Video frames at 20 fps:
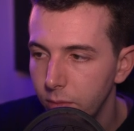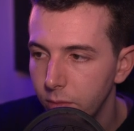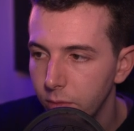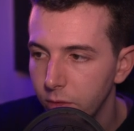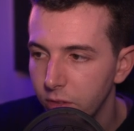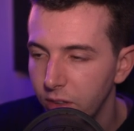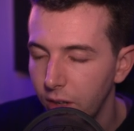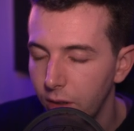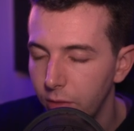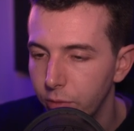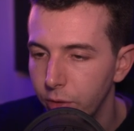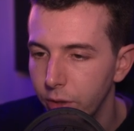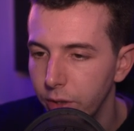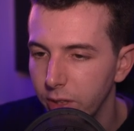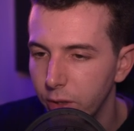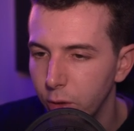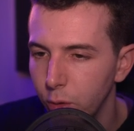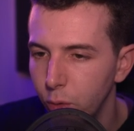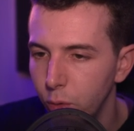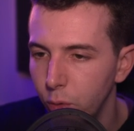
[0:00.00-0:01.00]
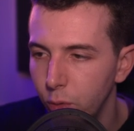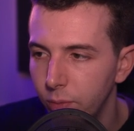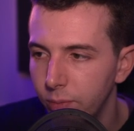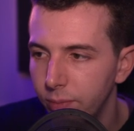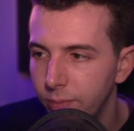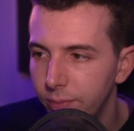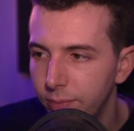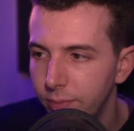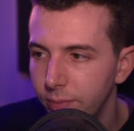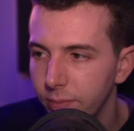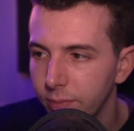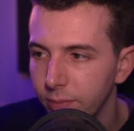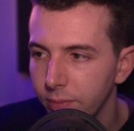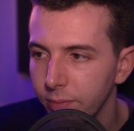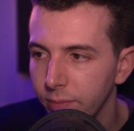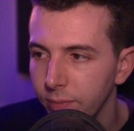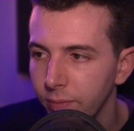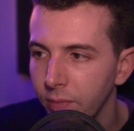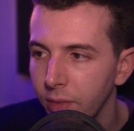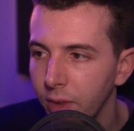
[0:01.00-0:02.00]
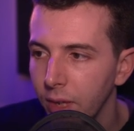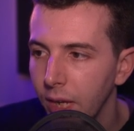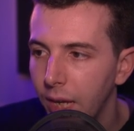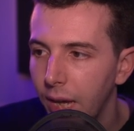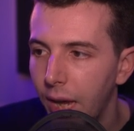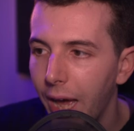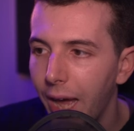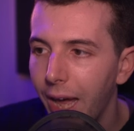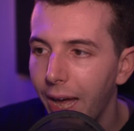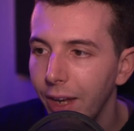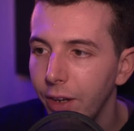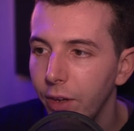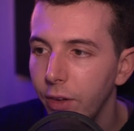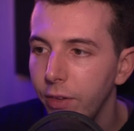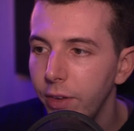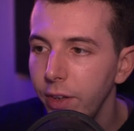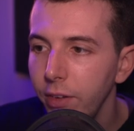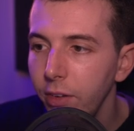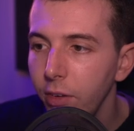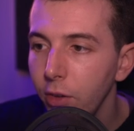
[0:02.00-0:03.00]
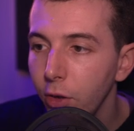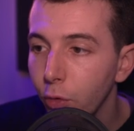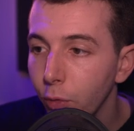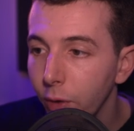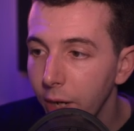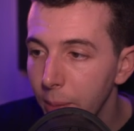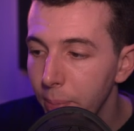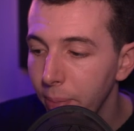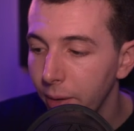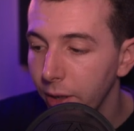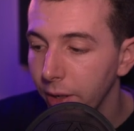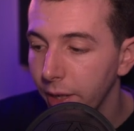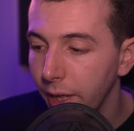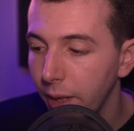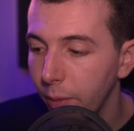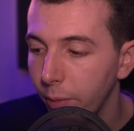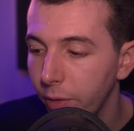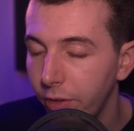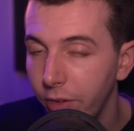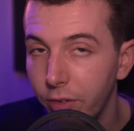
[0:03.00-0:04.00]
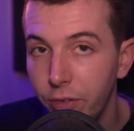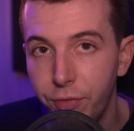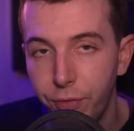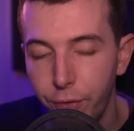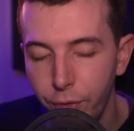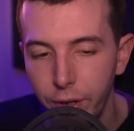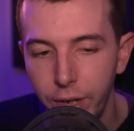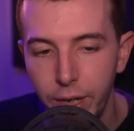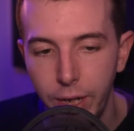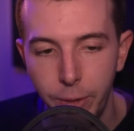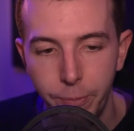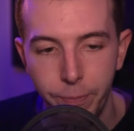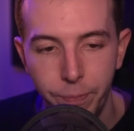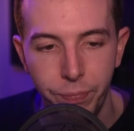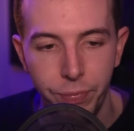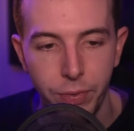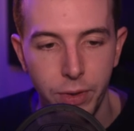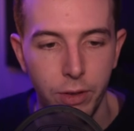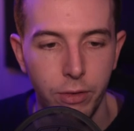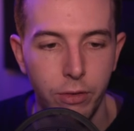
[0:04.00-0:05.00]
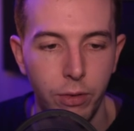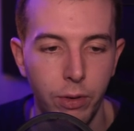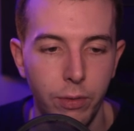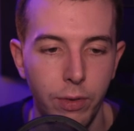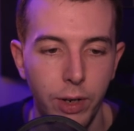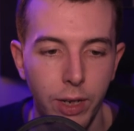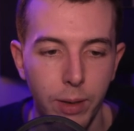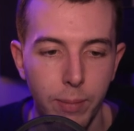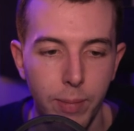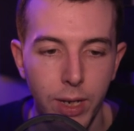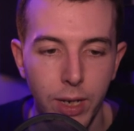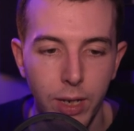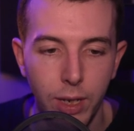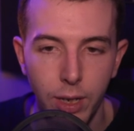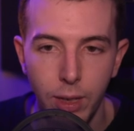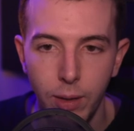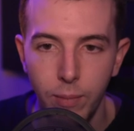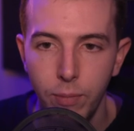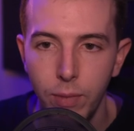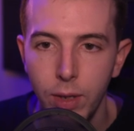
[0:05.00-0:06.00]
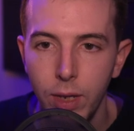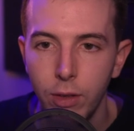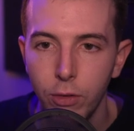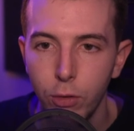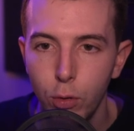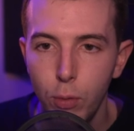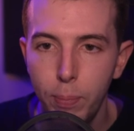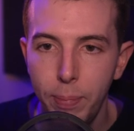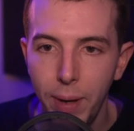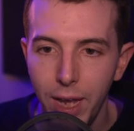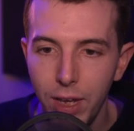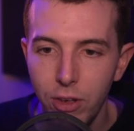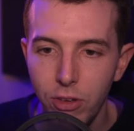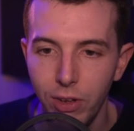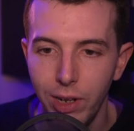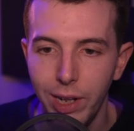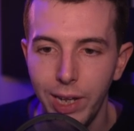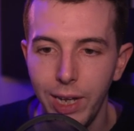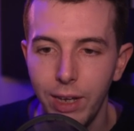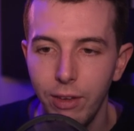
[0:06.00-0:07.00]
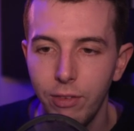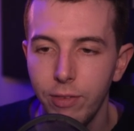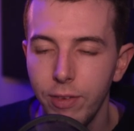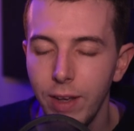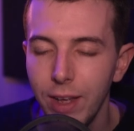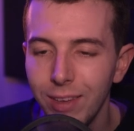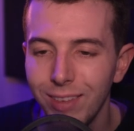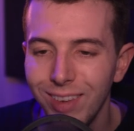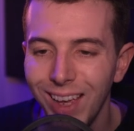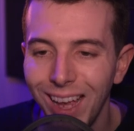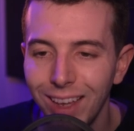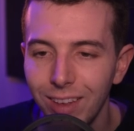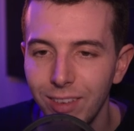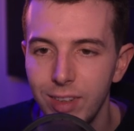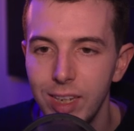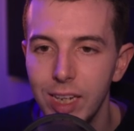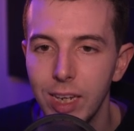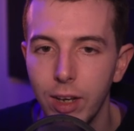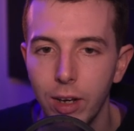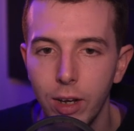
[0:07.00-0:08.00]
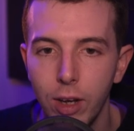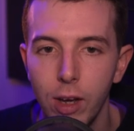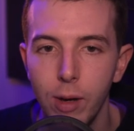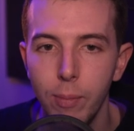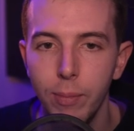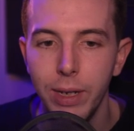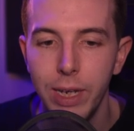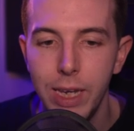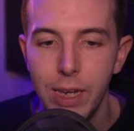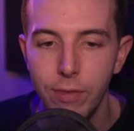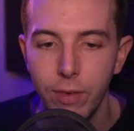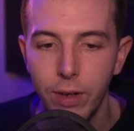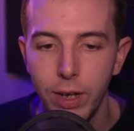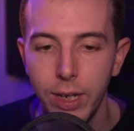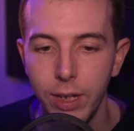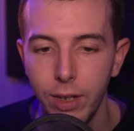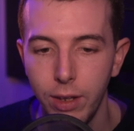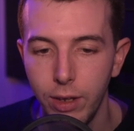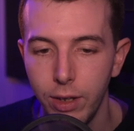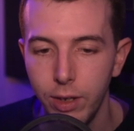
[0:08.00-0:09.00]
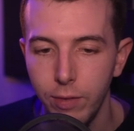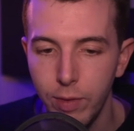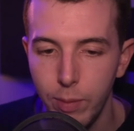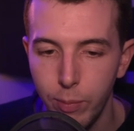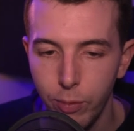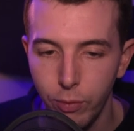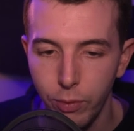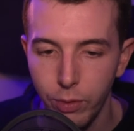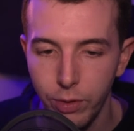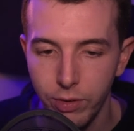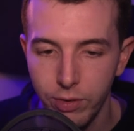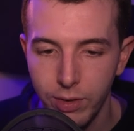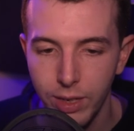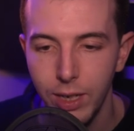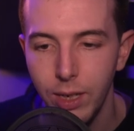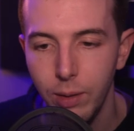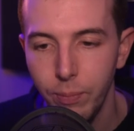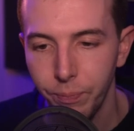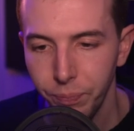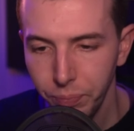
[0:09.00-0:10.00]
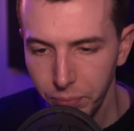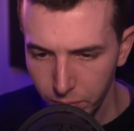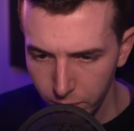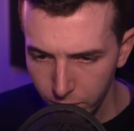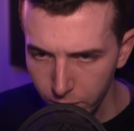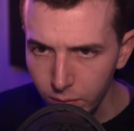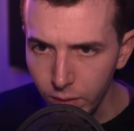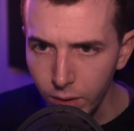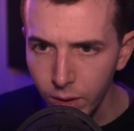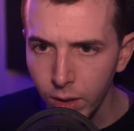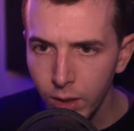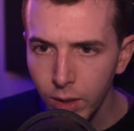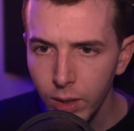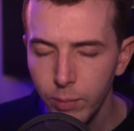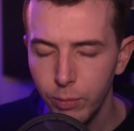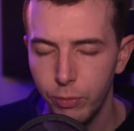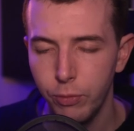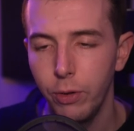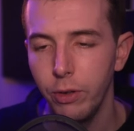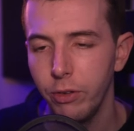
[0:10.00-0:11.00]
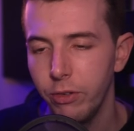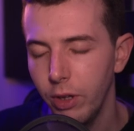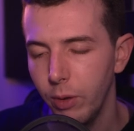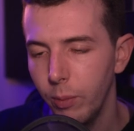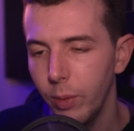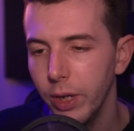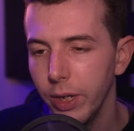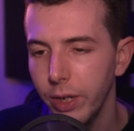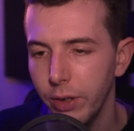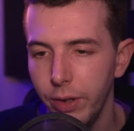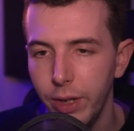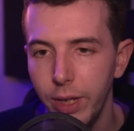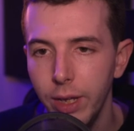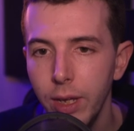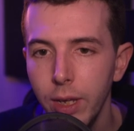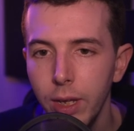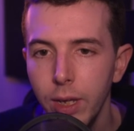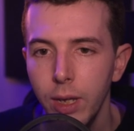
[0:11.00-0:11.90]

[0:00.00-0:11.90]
Sound very cool. And this is a great plugin, which is free. So I recommend it. It's called Pendulate. It's fantastic. I can't believe I hadn't heard of it before this game, before I started working on it.